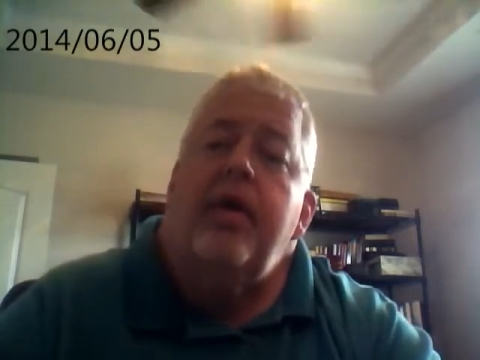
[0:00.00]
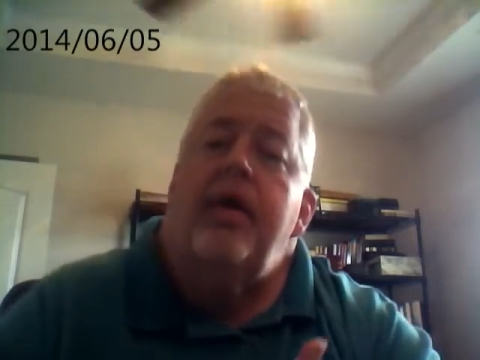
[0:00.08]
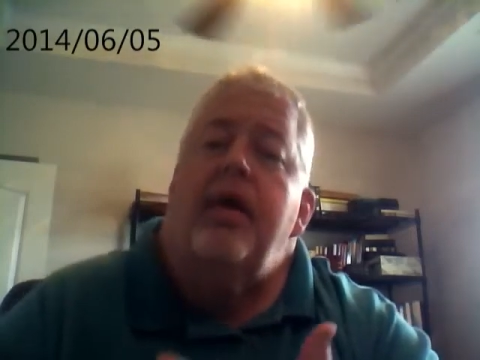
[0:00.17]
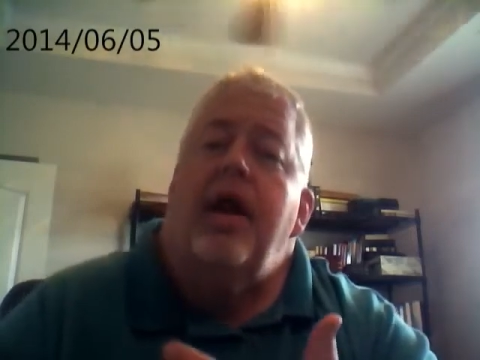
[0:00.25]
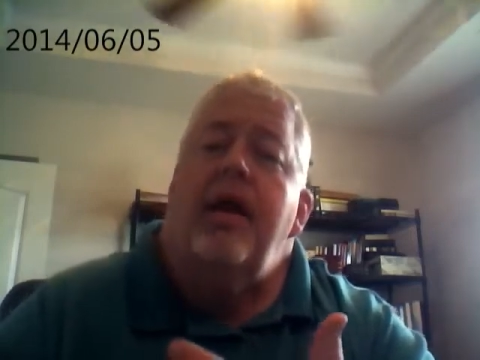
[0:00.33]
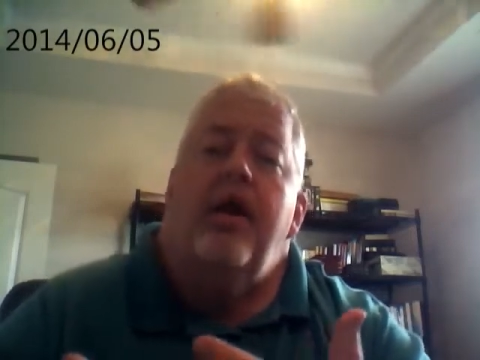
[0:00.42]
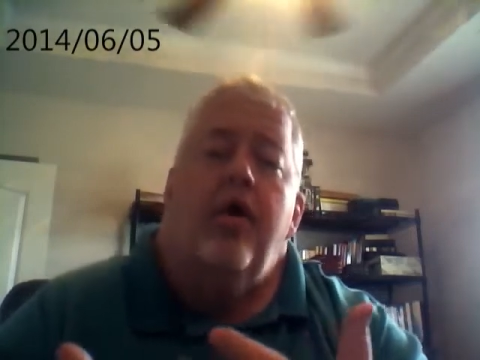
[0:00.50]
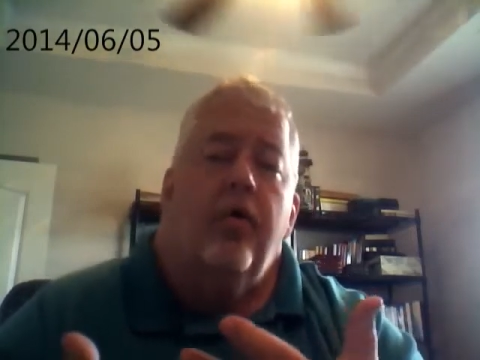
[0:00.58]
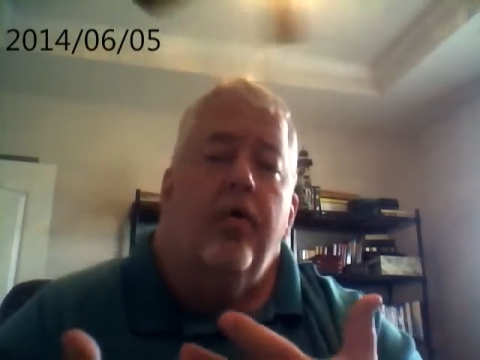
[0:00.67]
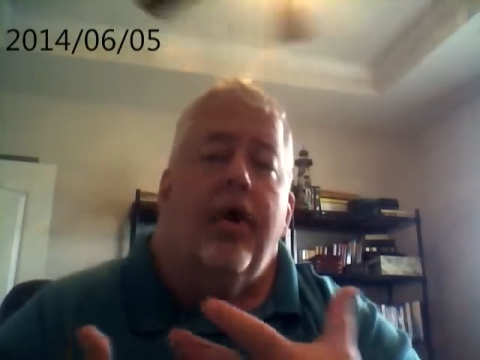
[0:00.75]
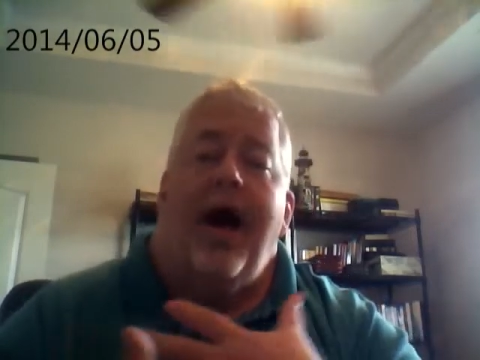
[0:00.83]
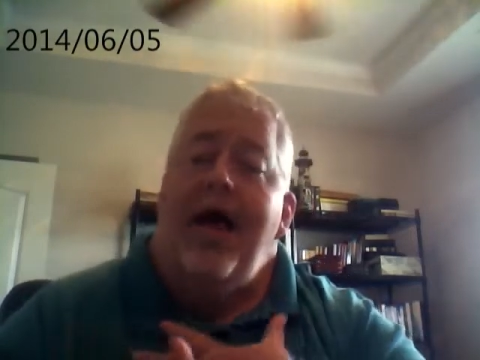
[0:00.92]
and I
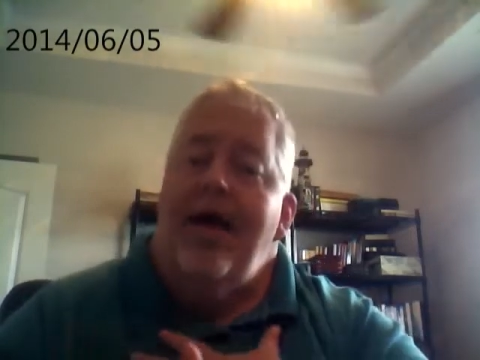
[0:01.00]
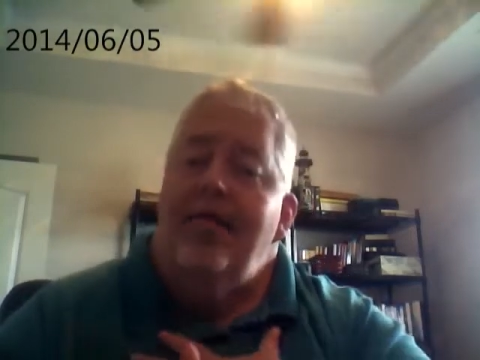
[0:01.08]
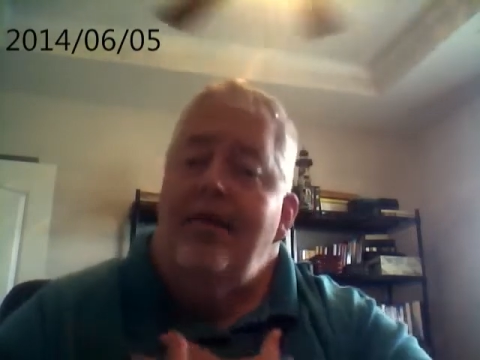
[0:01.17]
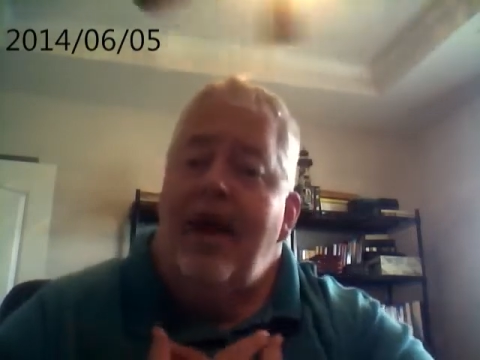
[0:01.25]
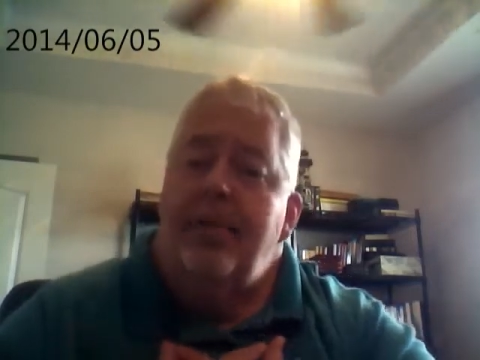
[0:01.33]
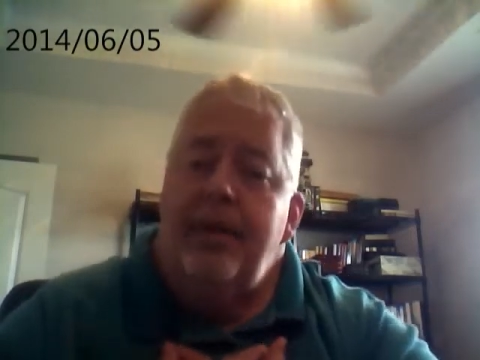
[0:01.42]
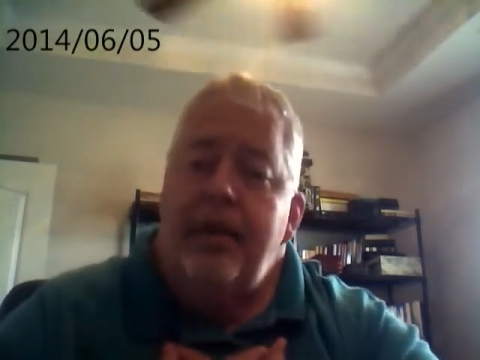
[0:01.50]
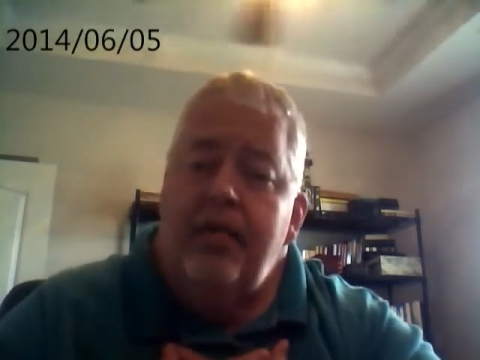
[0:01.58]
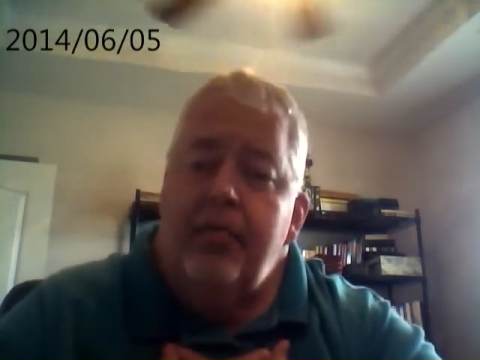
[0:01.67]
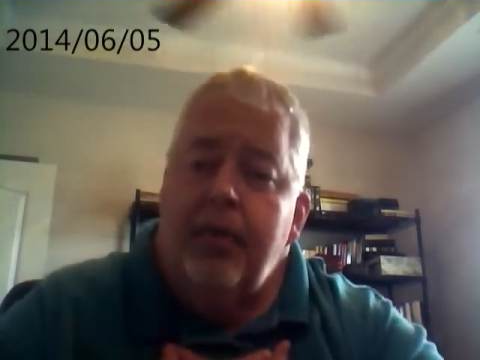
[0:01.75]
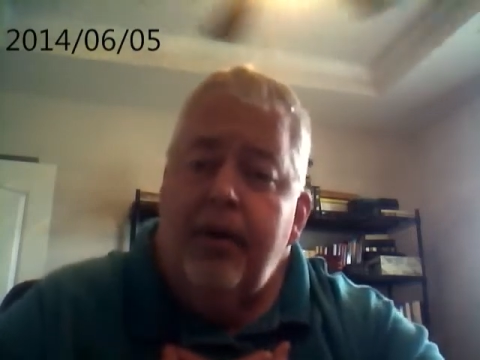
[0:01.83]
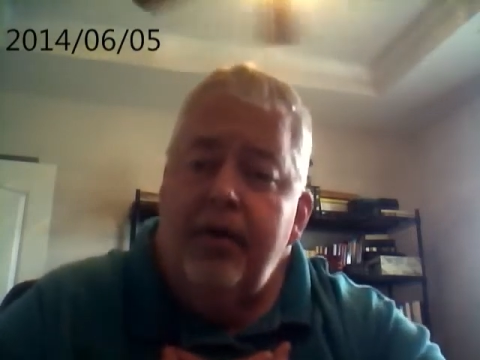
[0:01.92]
know I have
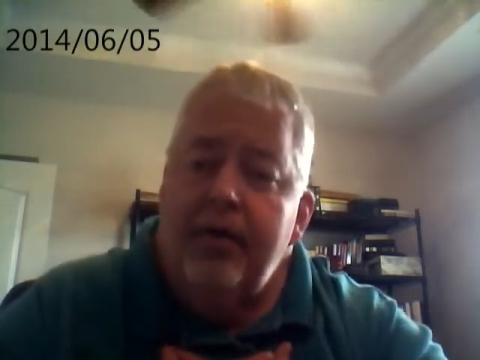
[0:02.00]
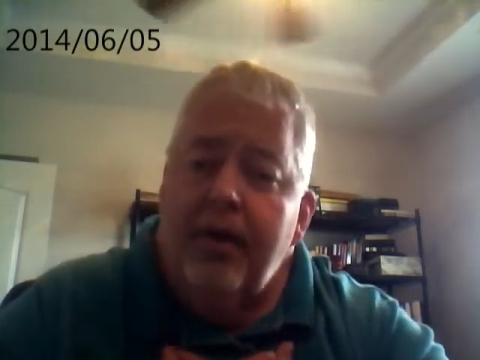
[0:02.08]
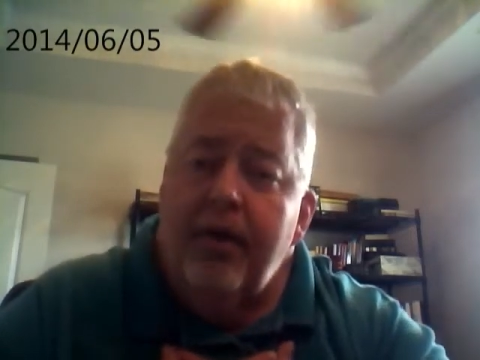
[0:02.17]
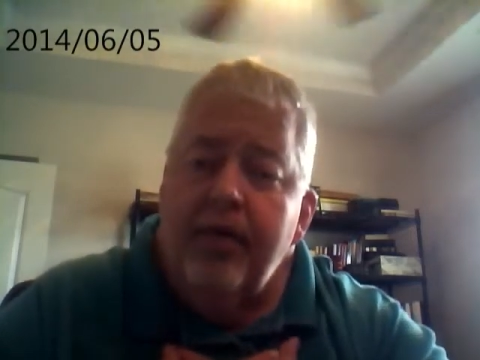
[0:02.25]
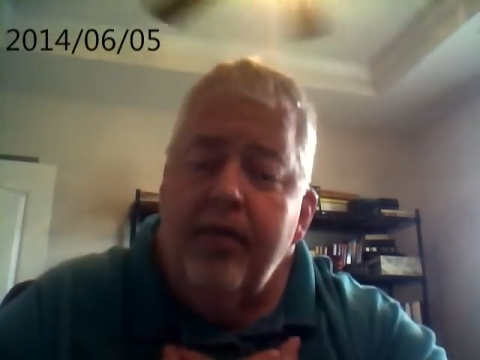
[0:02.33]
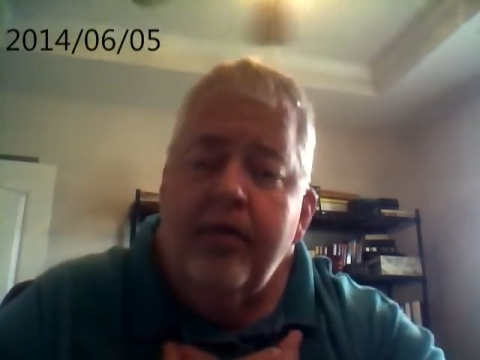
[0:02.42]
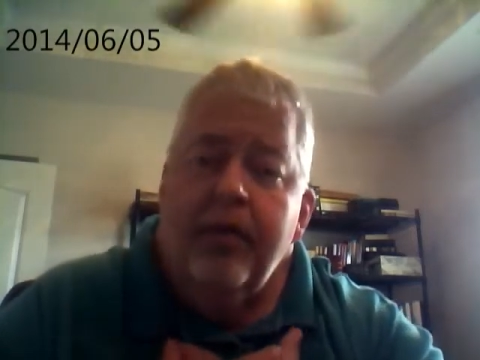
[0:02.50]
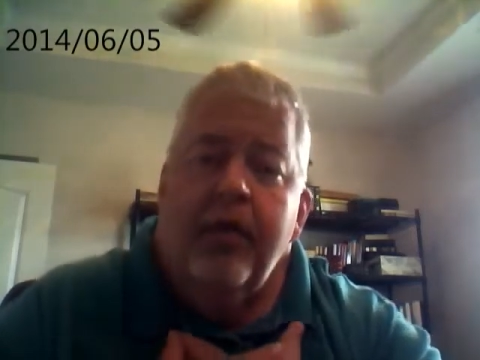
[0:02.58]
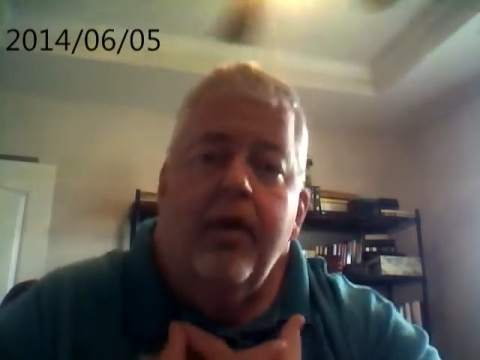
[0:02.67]
diabetes myself.